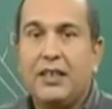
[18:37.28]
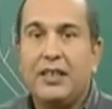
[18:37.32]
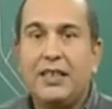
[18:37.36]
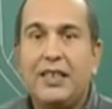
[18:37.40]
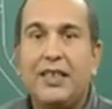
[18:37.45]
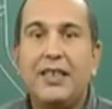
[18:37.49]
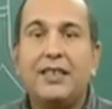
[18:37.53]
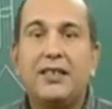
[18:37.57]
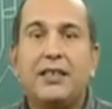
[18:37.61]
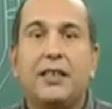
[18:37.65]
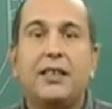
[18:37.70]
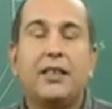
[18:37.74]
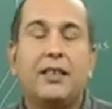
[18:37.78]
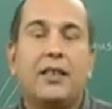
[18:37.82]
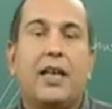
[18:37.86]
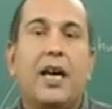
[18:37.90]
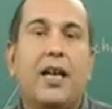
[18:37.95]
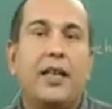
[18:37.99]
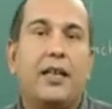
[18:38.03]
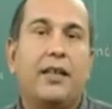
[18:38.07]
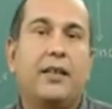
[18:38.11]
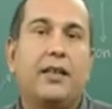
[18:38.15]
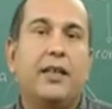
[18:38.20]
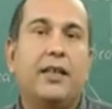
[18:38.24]
these are the
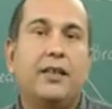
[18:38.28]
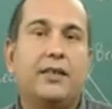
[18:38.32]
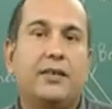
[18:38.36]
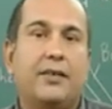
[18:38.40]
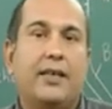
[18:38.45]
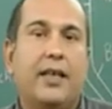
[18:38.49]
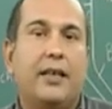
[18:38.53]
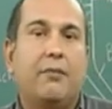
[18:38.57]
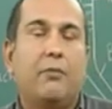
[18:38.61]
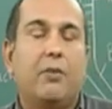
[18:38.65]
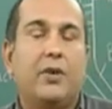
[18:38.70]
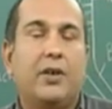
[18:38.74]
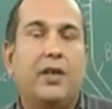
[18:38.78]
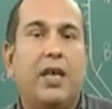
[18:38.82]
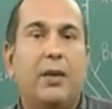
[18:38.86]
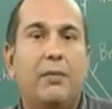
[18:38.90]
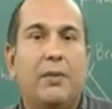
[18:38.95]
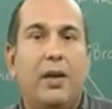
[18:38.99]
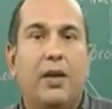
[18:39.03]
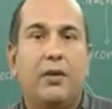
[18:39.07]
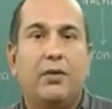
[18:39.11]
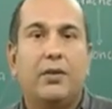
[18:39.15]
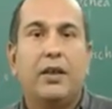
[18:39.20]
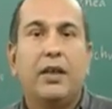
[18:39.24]
kind of things that will come
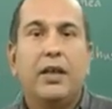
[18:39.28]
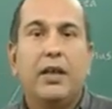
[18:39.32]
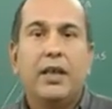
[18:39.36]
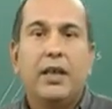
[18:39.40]
out